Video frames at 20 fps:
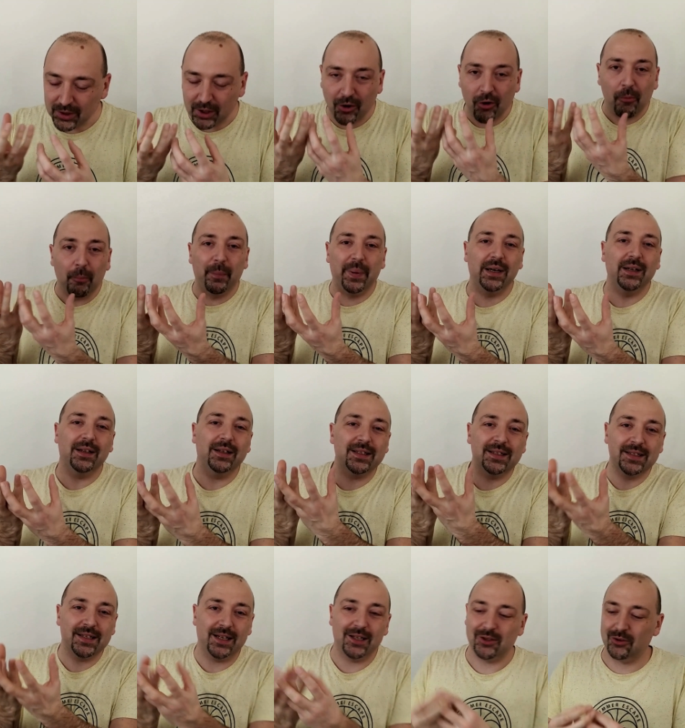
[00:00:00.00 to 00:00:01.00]
company,
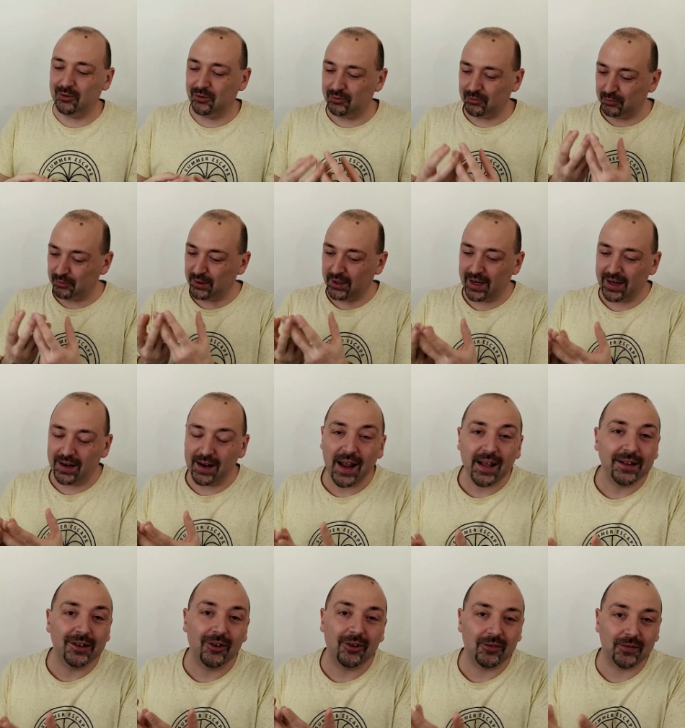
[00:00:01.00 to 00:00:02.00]
let's say, so to the
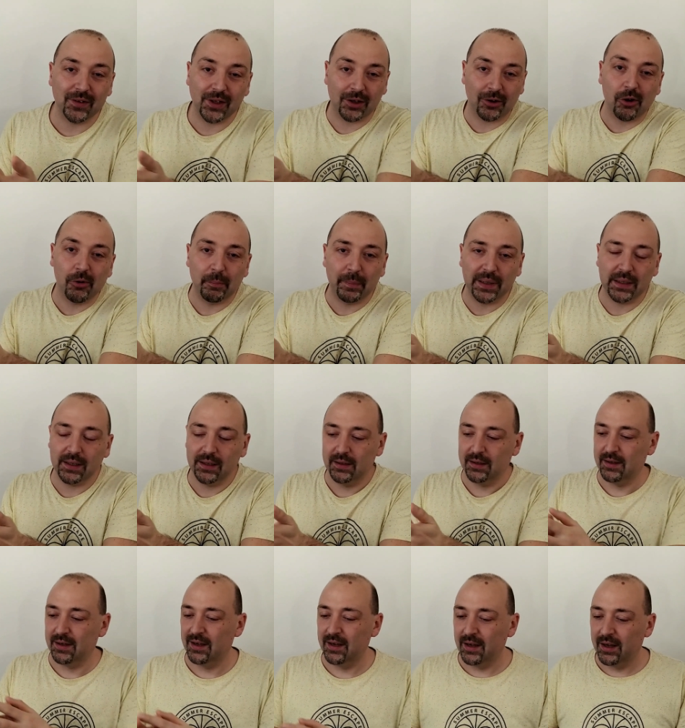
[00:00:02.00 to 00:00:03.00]
landlord of the company.
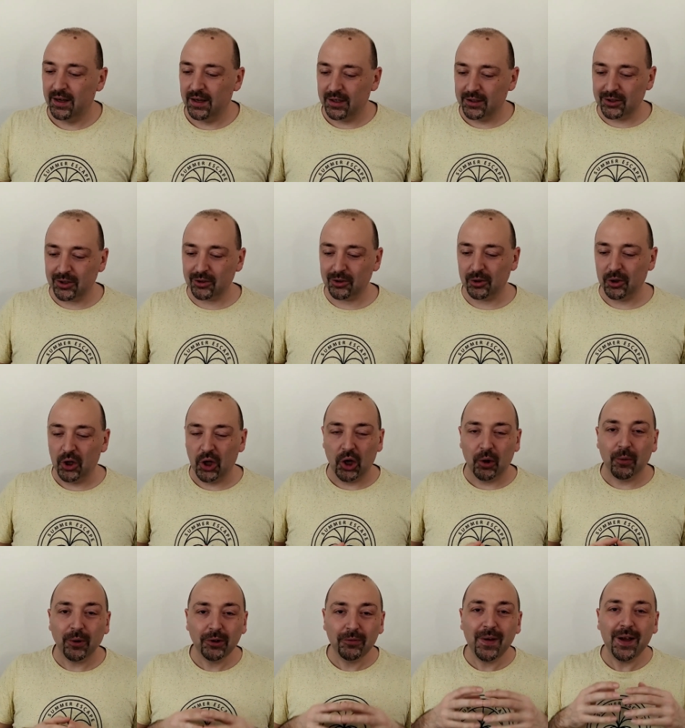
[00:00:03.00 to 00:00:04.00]
So
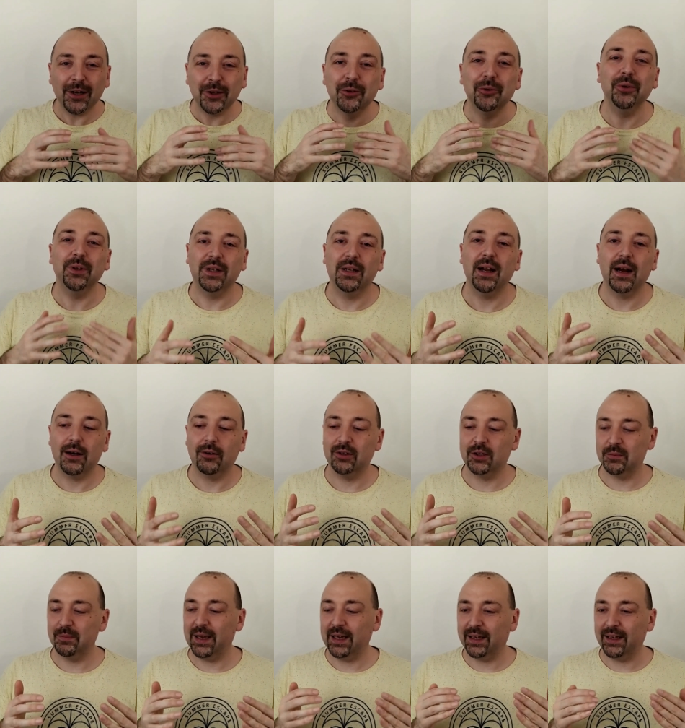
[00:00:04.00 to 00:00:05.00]
what we are doing now
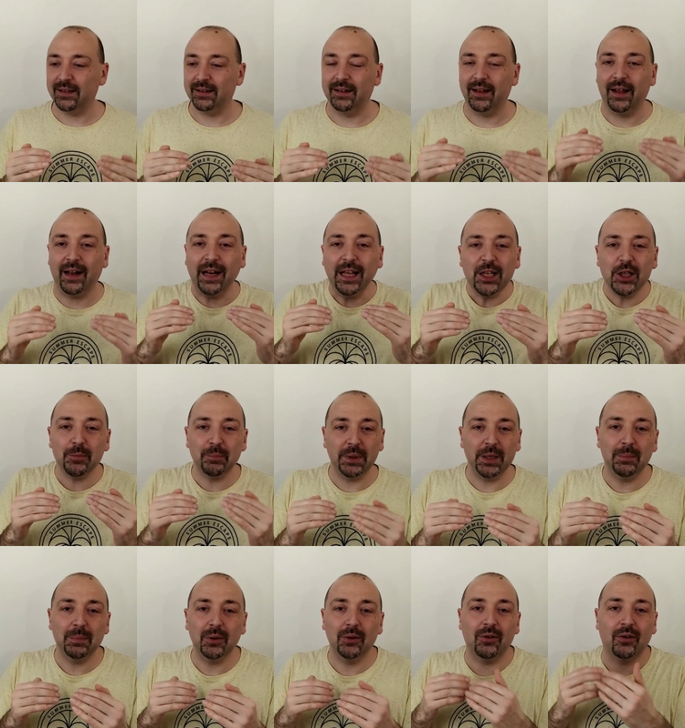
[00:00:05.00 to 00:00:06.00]
is making the rich
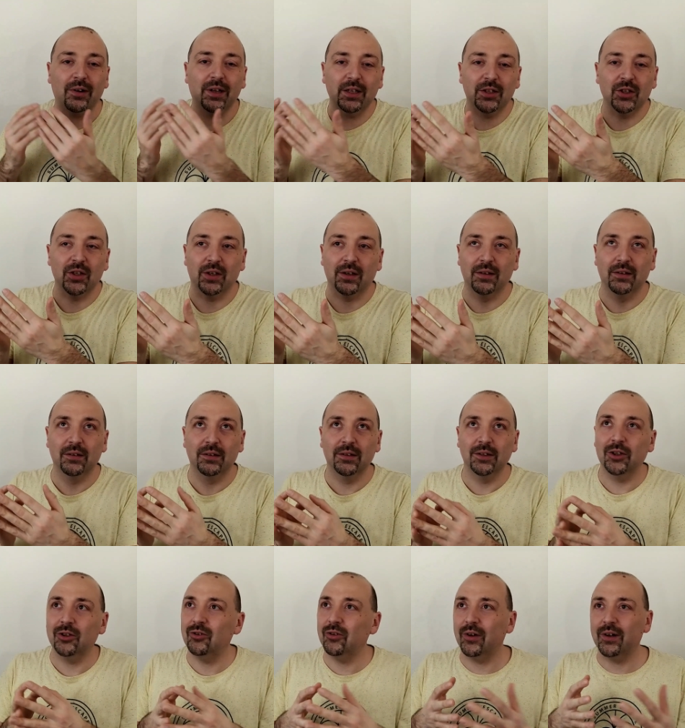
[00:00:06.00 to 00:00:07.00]
people richer.
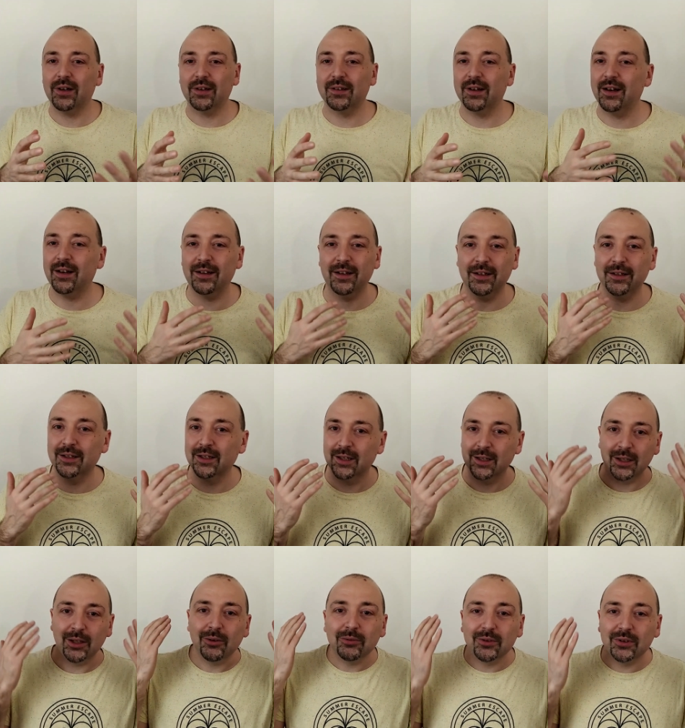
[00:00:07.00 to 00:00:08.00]
Did you hear any
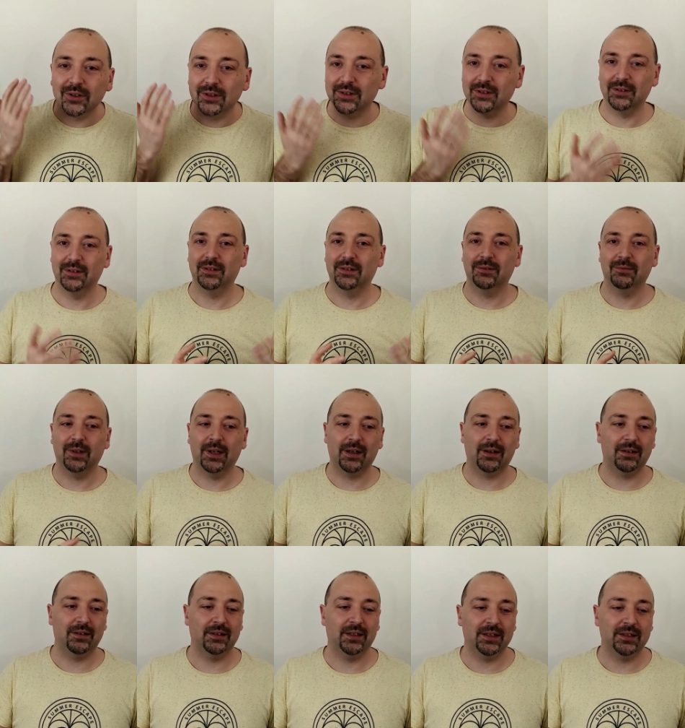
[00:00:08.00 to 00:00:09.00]
news
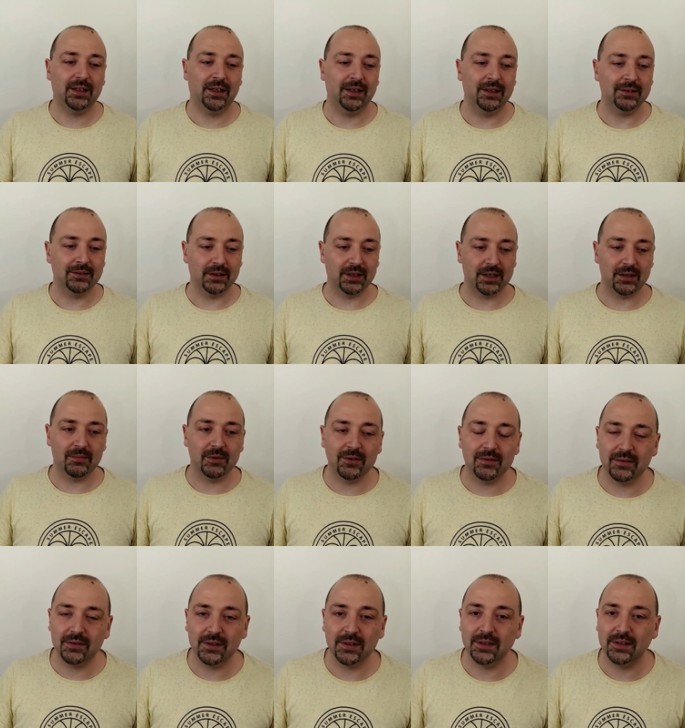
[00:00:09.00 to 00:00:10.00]
where they say, oh, come
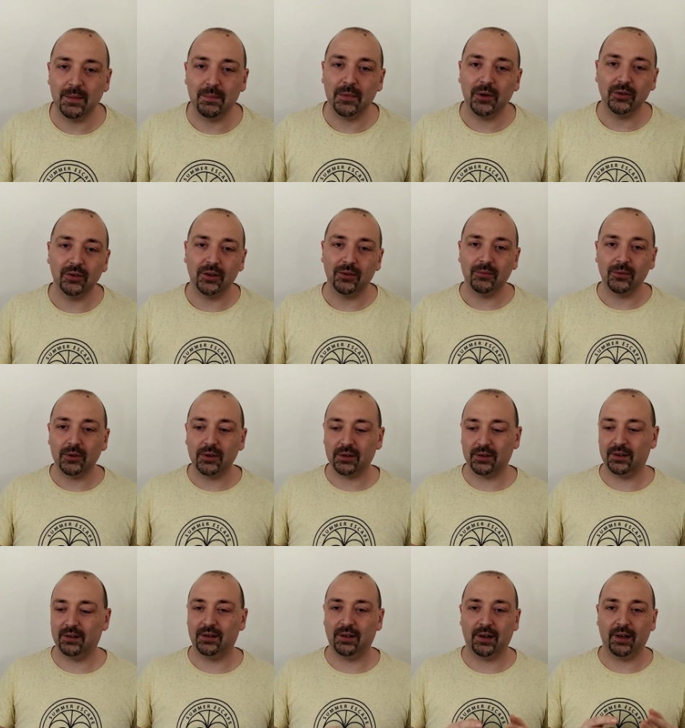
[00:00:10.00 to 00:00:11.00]
on, in the modern
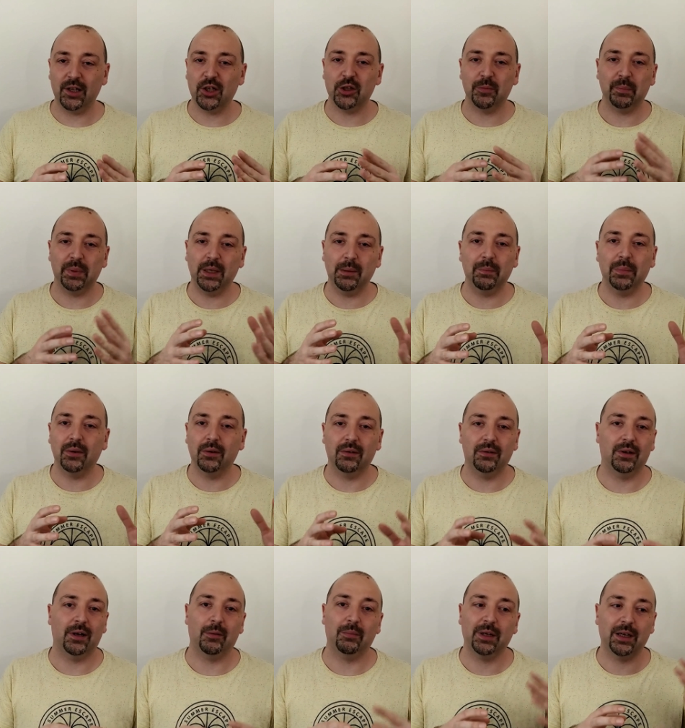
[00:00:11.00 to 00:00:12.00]
world, the rich
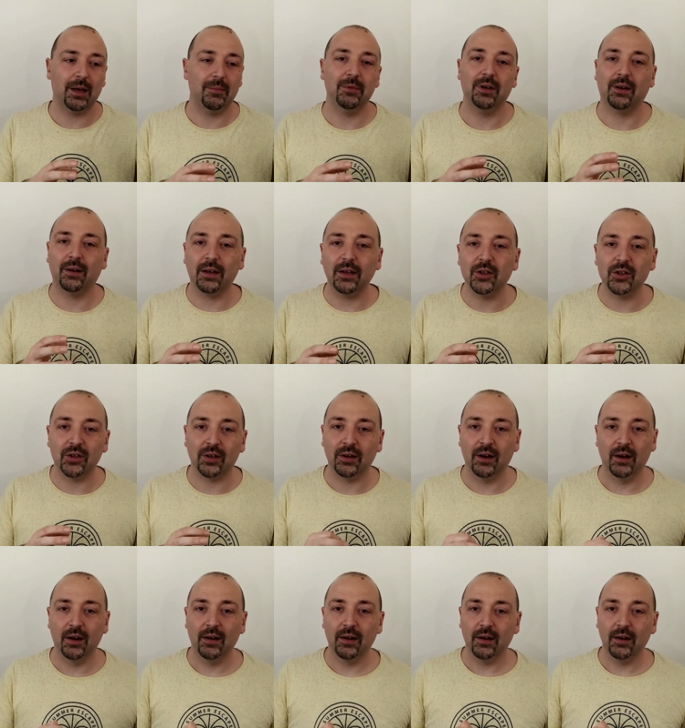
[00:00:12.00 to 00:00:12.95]
people are becoming richer.